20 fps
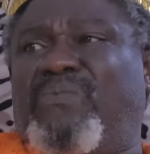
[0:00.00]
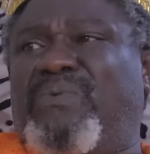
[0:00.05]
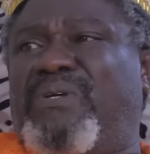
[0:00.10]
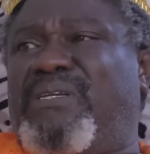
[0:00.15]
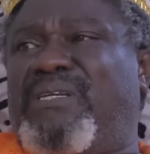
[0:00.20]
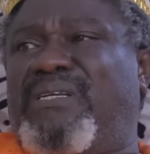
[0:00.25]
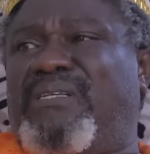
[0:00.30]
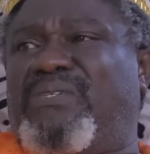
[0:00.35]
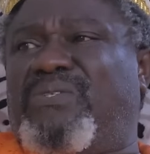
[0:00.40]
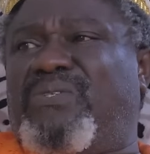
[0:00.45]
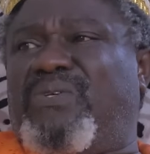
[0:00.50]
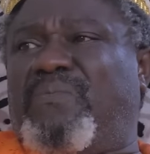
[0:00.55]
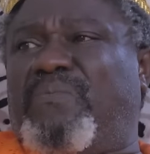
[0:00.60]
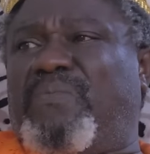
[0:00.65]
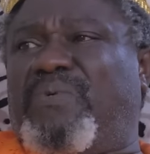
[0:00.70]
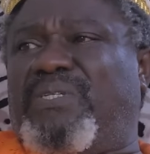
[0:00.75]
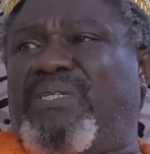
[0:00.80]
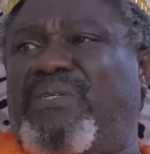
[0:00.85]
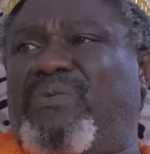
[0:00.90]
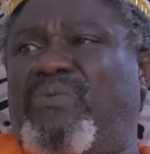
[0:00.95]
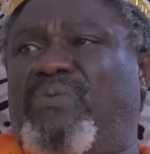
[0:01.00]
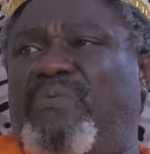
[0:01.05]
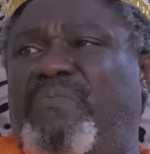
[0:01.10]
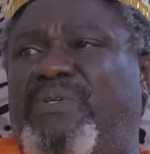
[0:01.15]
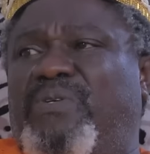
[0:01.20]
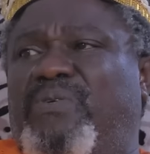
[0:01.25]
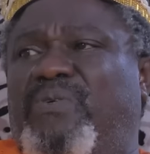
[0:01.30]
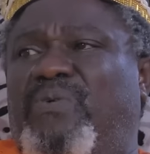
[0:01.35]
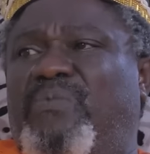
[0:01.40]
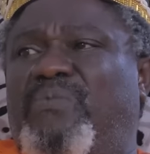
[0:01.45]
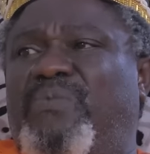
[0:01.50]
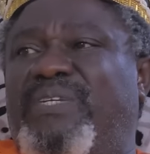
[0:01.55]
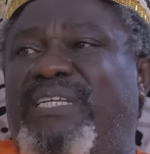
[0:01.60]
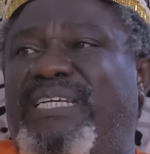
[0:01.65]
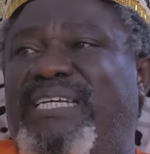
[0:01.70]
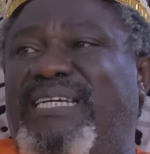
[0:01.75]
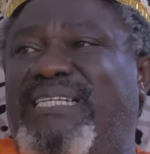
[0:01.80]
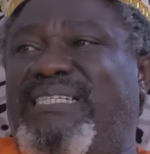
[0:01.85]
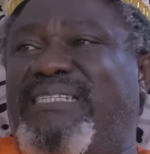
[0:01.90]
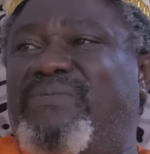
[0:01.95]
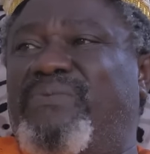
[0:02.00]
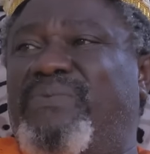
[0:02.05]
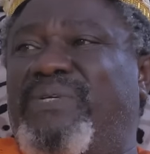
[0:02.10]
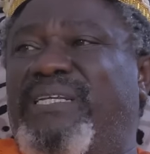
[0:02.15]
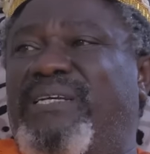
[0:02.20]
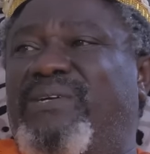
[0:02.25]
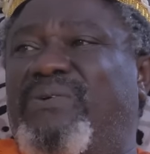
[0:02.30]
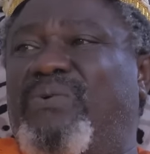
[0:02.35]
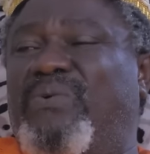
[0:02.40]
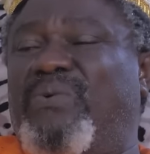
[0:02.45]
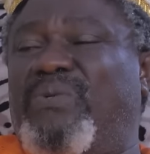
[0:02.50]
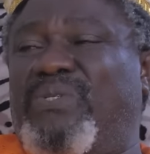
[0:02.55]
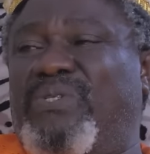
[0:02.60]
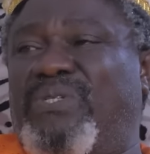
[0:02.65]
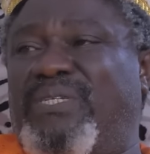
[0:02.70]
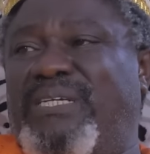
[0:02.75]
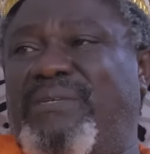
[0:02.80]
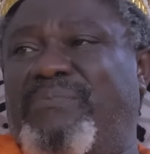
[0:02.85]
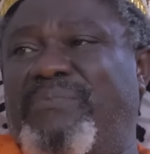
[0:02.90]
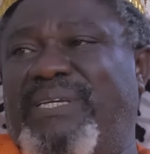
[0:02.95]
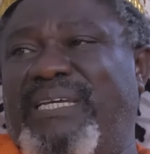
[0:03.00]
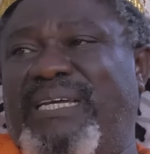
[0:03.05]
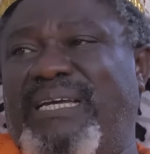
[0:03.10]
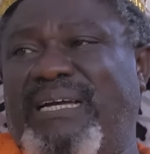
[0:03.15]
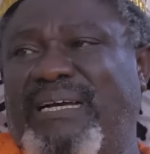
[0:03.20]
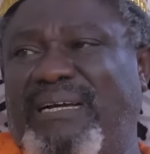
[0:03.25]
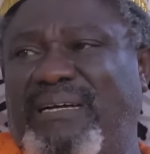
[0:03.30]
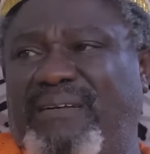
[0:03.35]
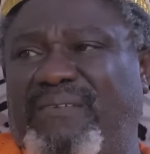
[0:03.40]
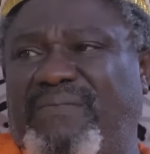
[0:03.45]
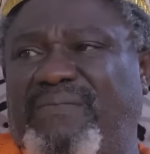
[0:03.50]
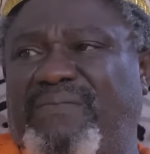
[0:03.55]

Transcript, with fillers: We need somebody who will be communicating with the gods on our behalf.